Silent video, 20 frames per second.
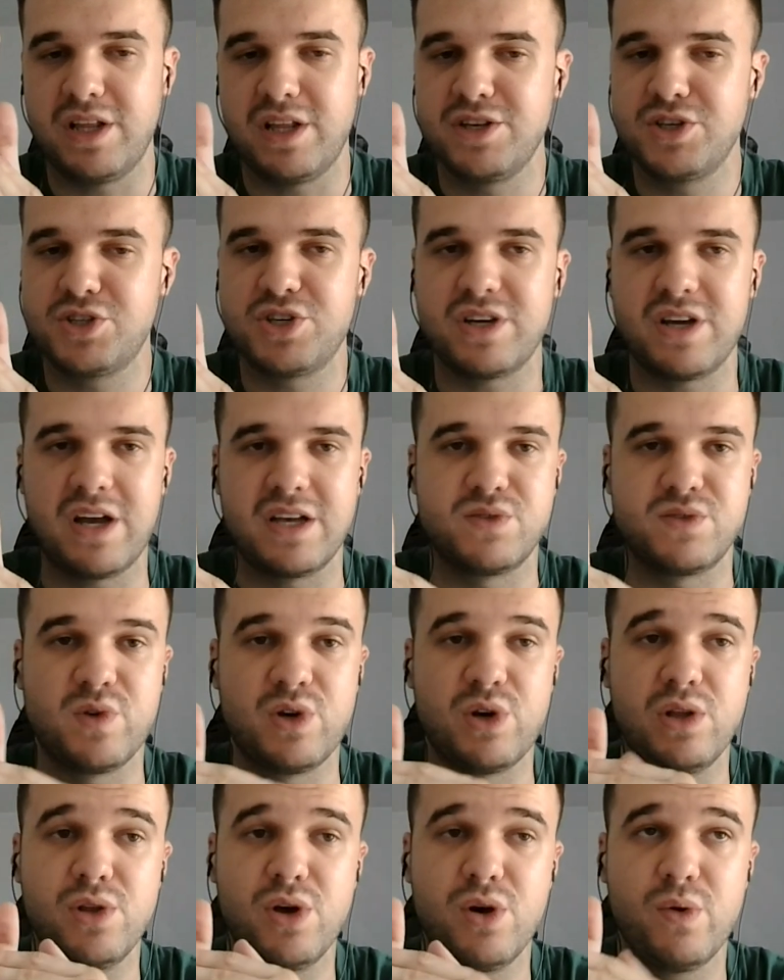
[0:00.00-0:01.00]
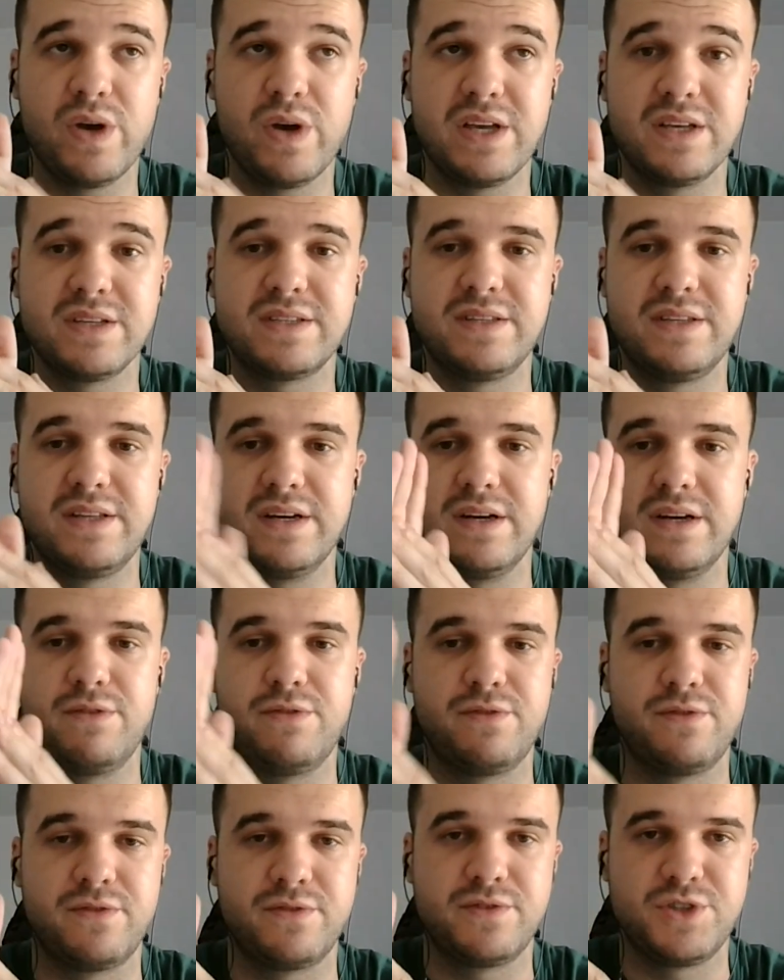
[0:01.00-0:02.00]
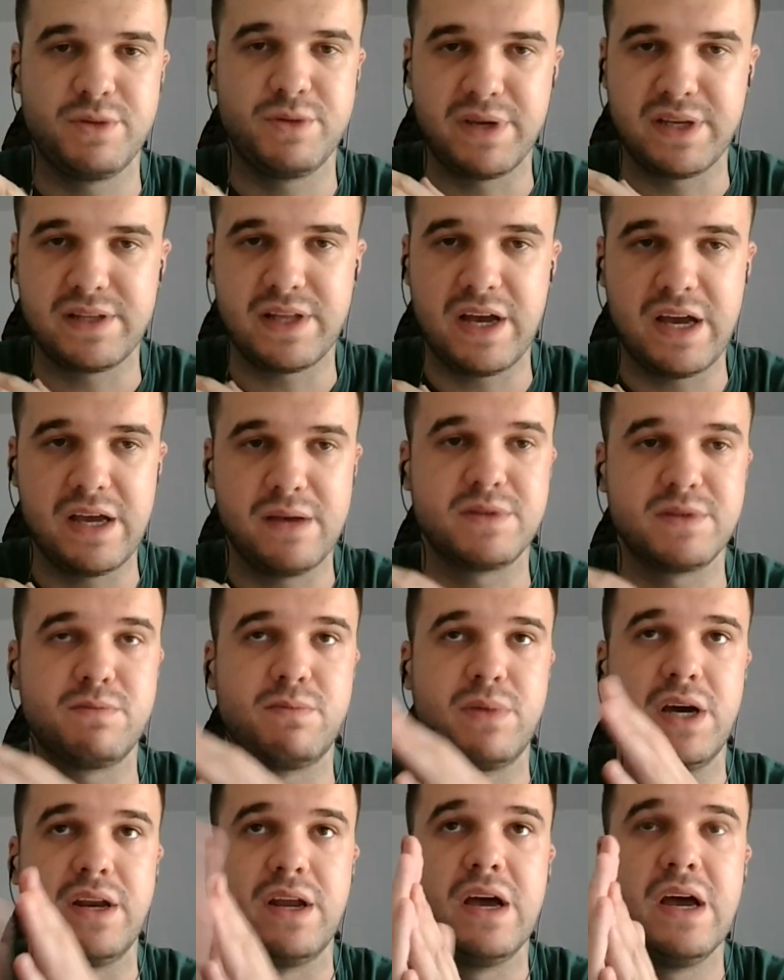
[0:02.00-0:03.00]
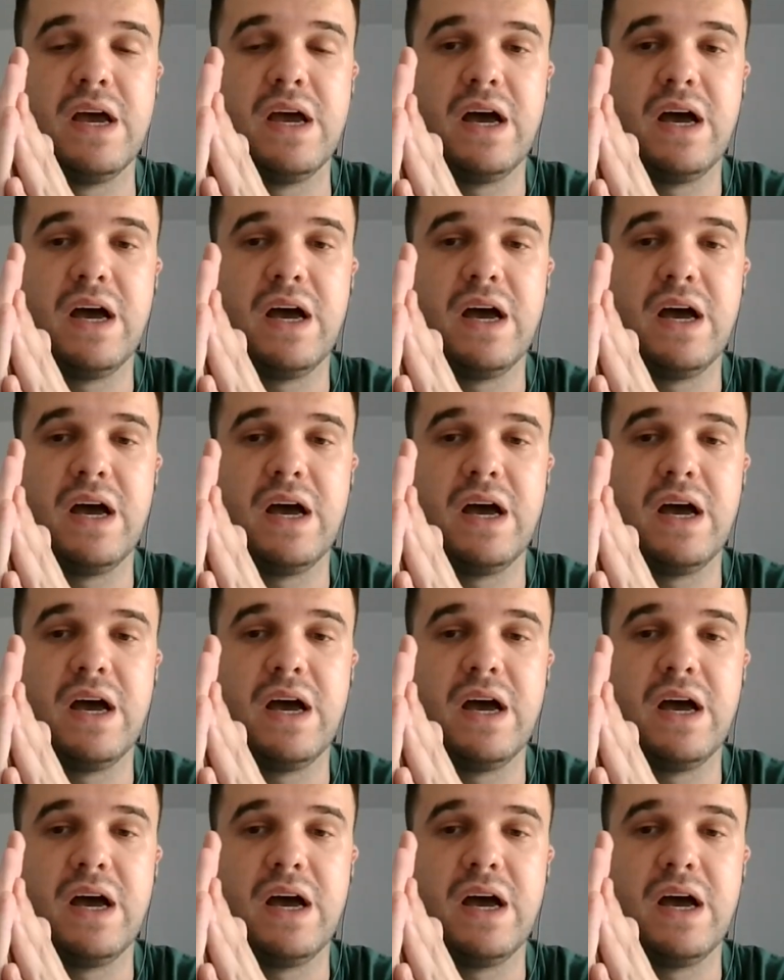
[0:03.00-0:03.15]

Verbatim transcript: challenge, as we all know, is the shipping times, but